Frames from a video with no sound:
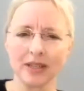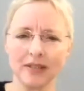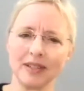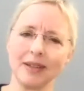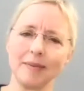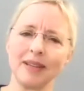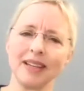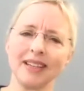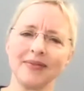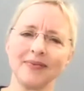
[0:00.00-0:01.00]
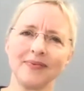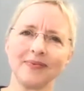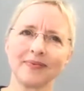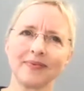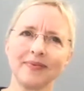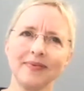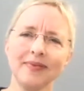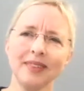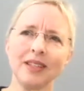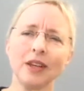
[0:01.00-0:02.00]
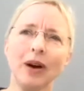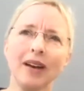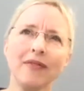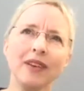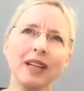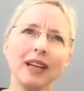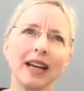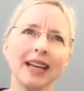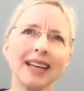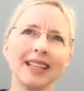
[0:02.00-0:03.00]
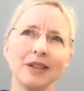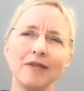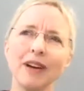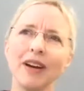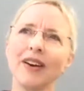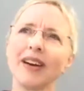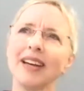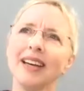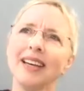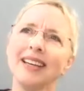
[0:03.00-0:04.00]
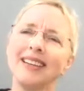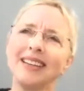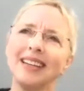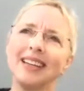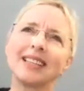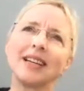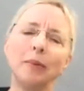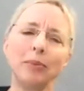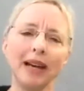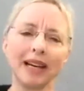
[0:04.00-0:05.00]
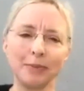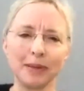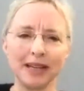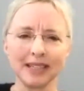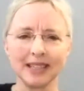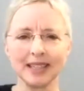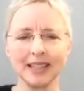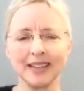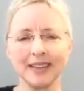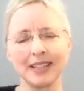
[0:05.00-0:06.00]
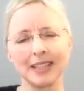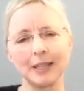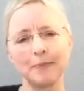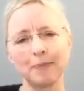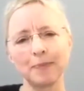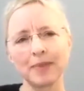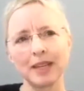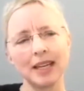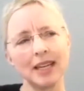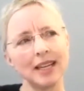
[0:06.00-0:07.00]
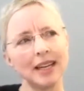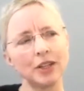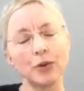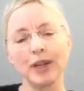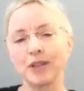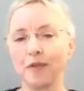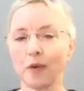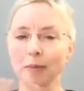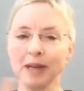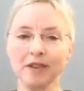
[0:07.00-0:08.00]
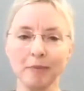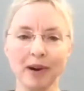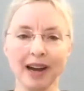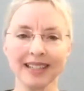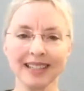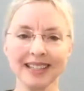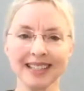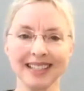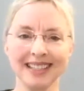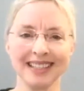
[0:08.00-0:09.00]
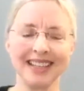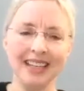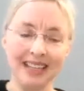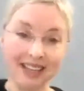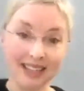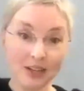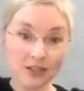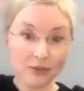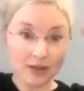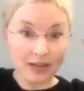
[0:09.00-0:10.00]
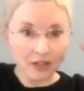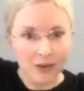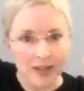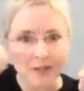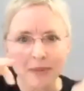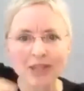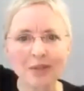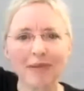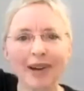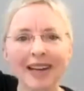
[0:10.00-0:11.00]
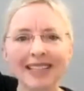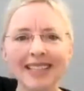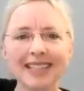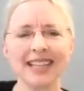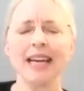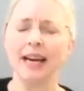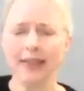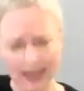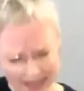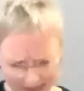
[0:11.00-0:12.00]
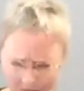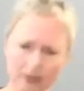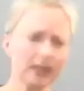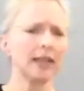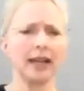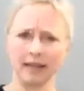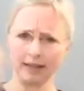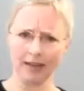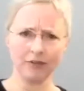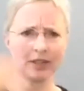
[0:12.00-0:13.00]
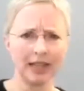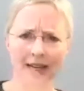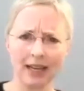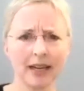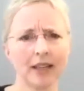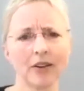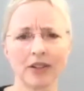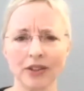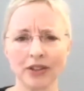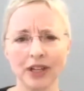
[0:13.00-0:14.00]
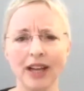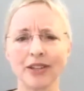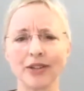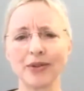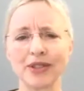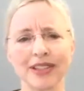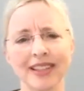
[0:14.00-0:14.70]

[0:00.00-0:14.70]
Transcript: something. So I feel like it's complex because it's a transformative practice. It's also like a transmission practice. And then it's a really like a everyday get in there and do your tandus,